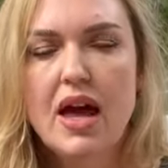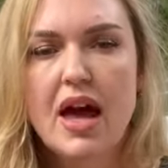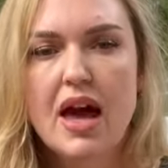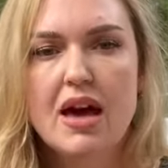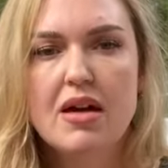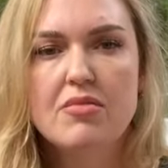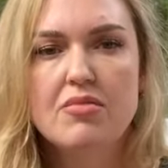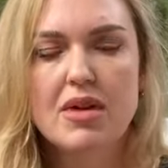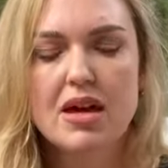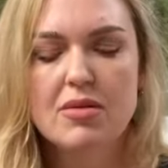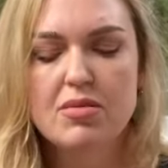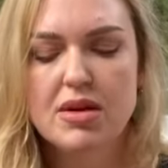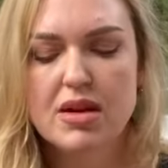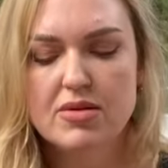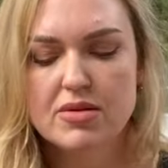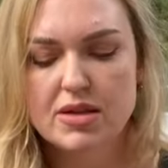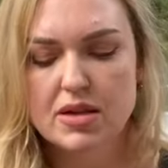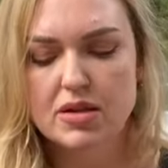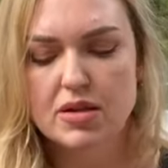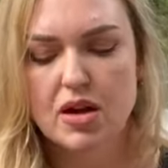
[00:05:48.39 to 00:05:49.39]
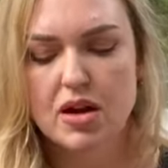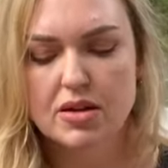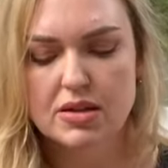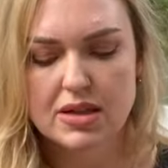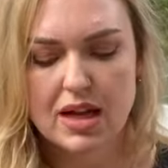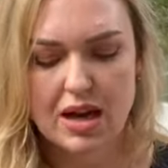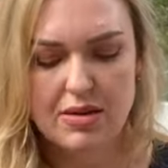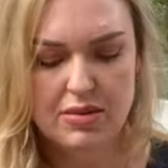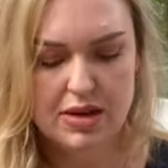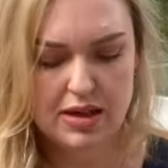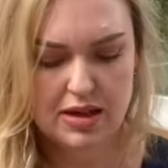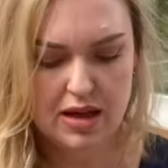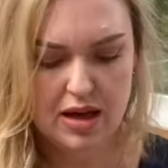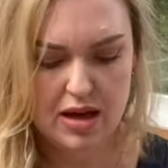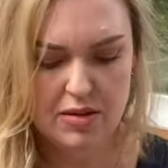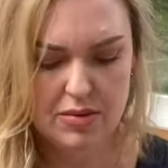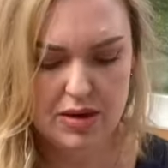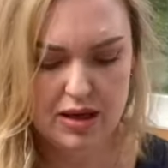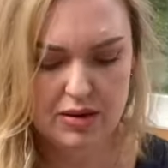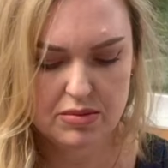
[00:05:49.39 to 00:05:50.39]
And maybe it was a long time in
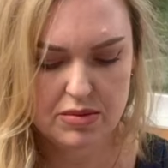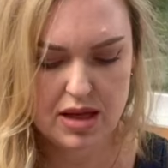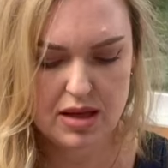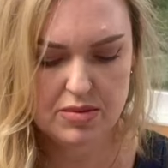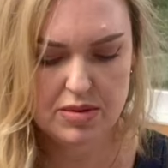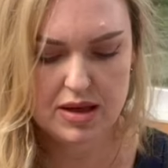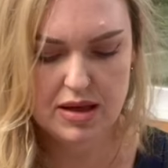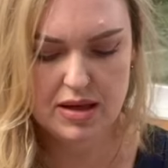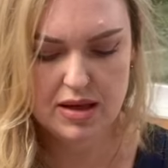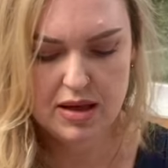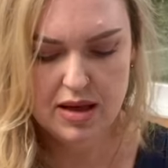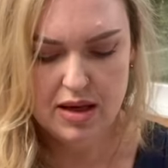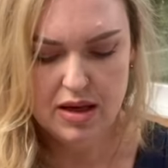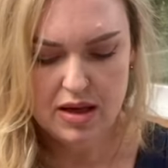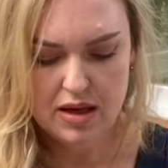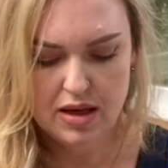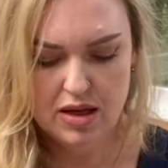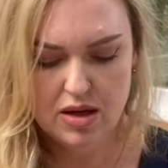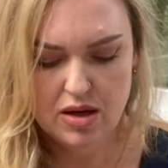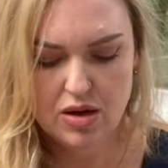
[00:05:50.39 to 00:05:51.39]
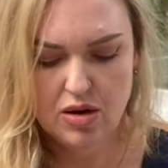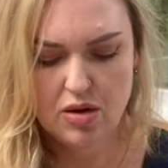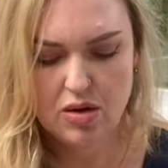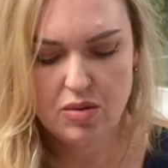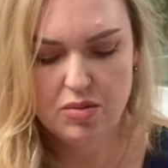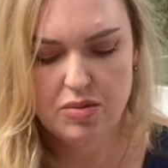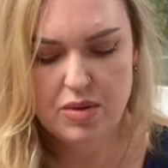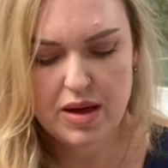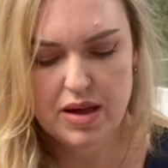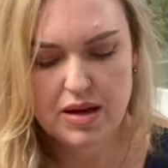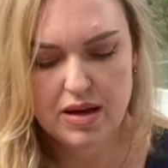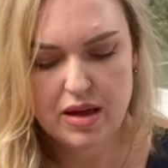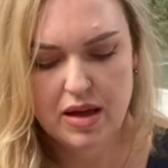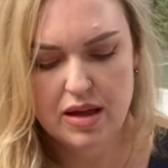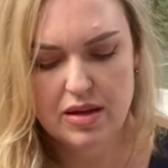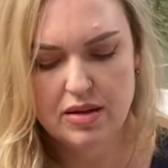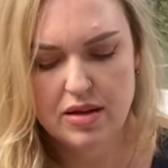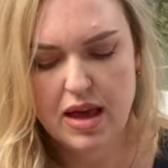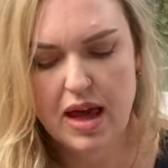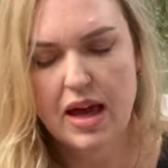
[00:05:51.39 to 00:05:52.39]
coming. Maybe, you know, but
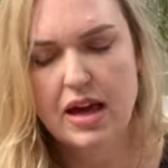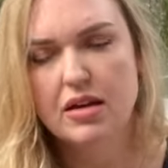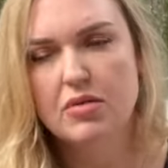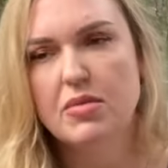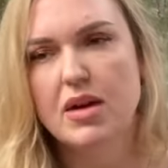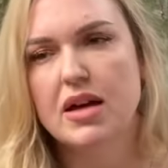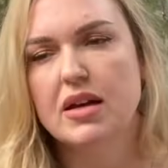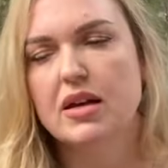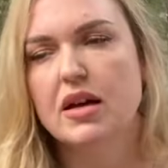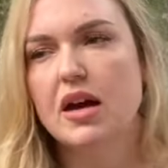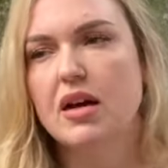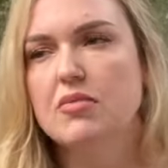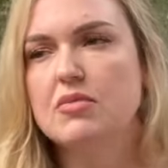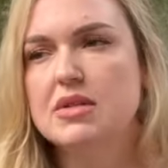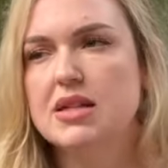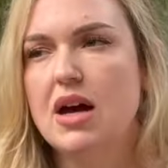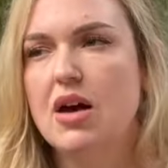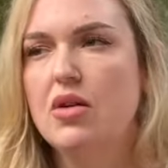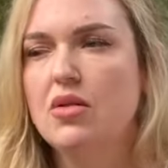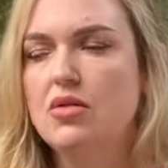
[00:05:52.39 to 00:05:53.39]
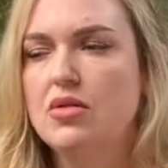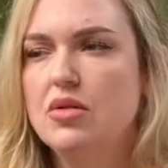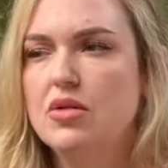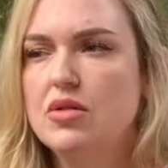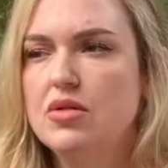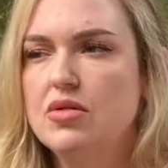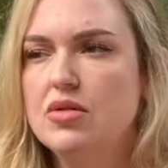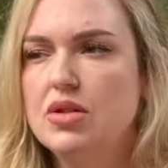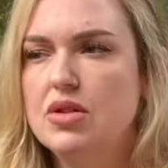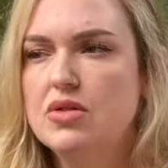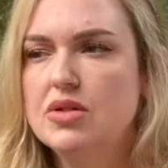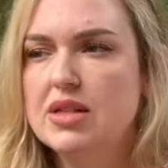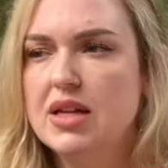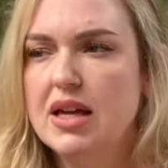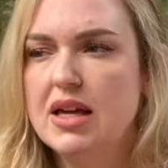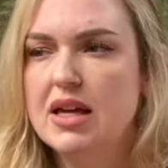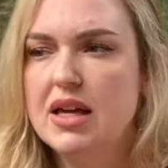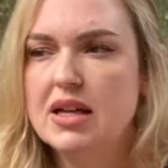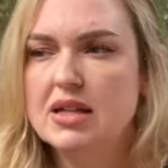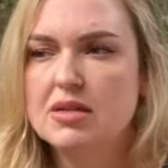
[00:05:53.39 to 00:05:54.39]
the Hanged Man comes out to
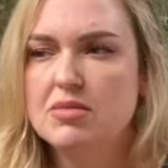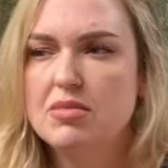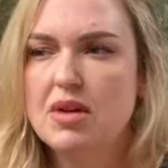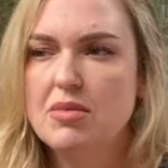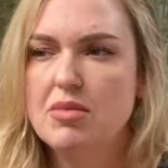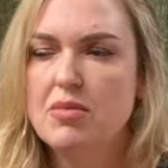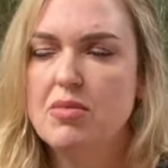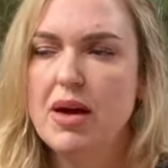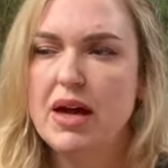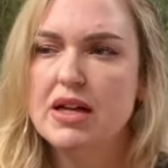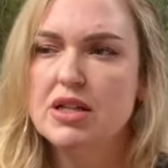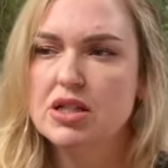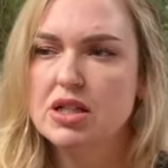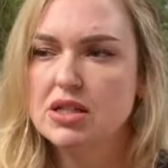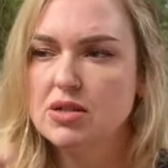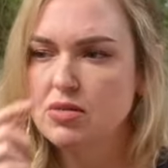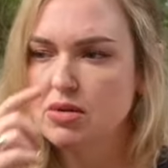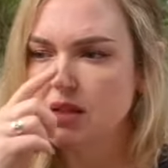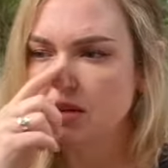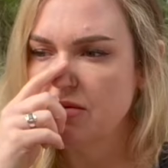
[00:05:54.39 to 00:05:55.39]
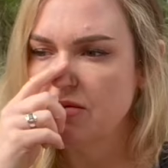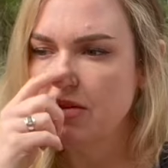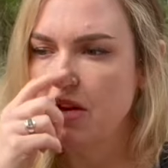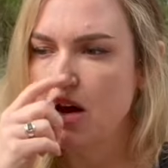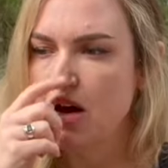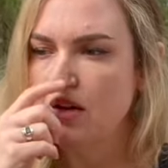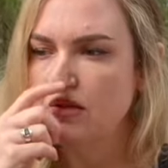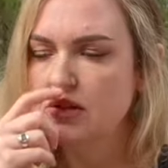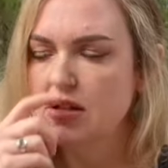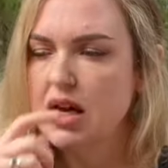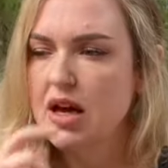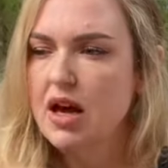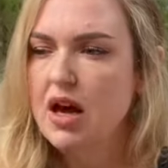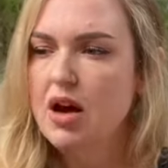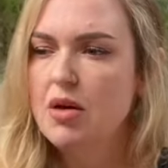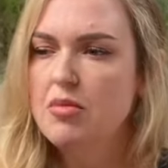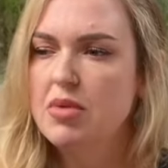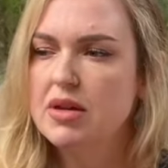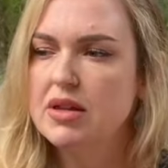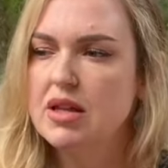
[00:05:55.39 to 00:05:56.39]
say, yes, maybe patience was involved,
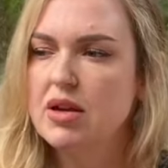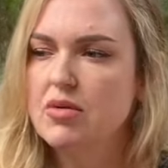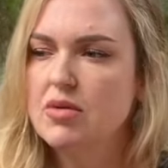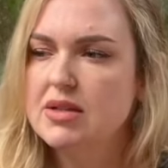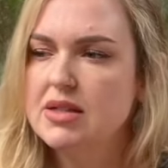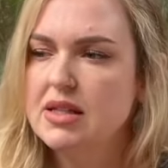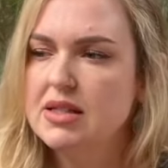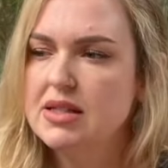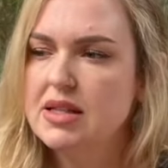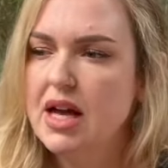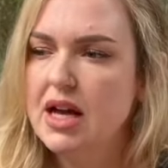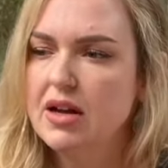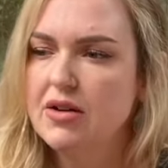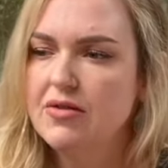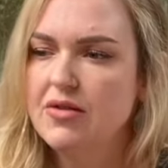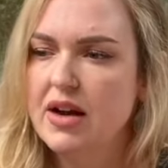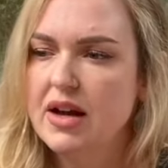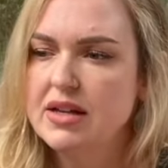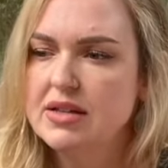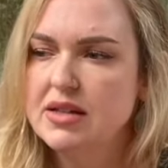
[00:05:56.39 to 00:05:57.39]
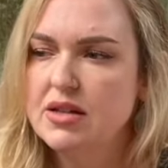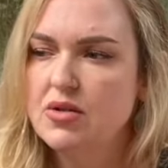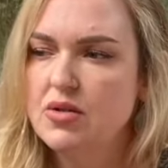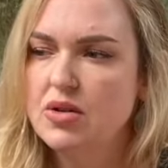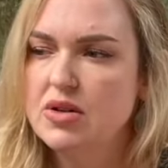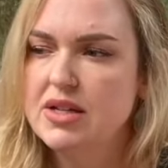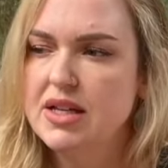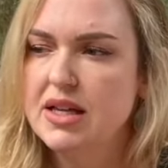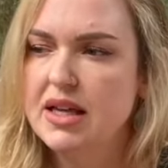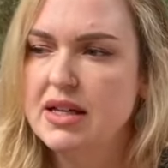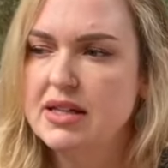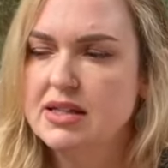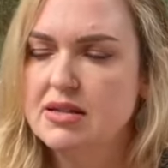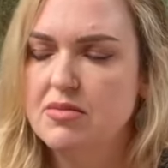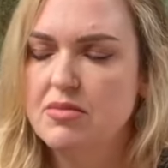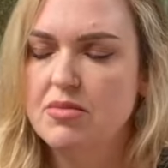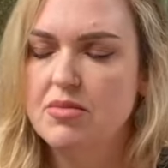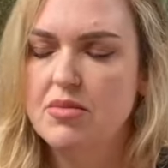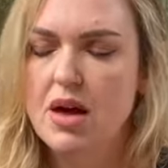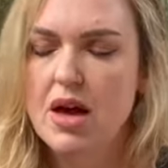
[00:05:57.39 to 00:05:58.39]
but there was a sacrifice in order to get
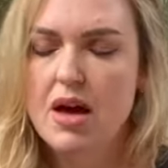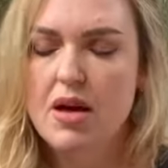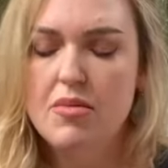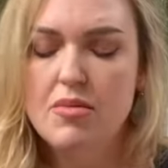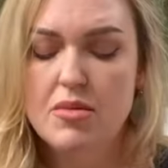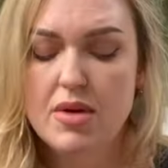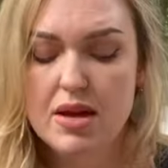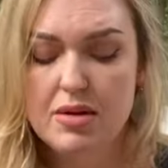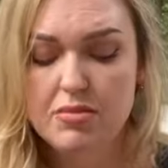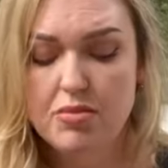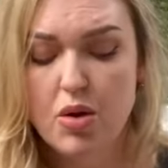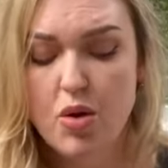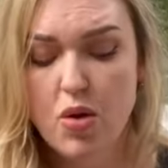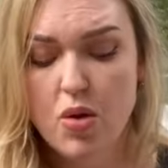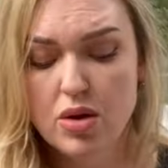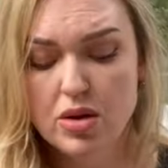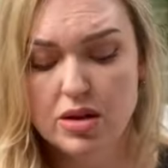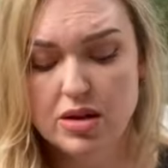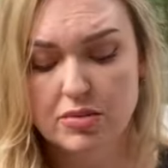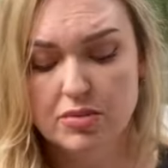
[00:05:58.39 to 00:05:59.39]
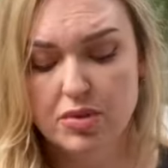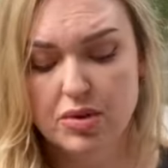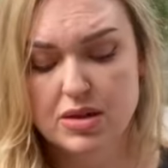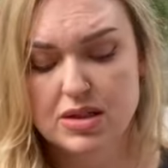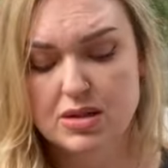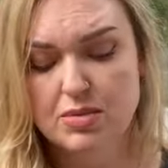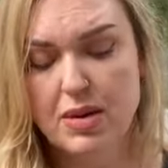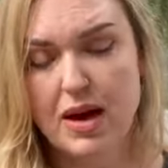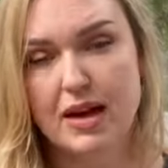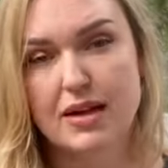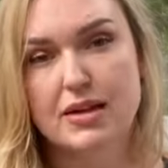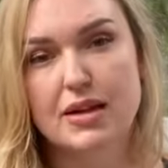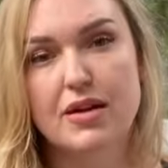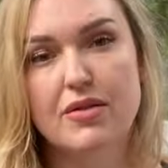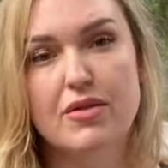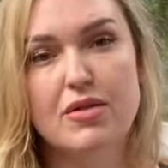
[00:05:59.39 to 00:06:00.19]
some important perspective.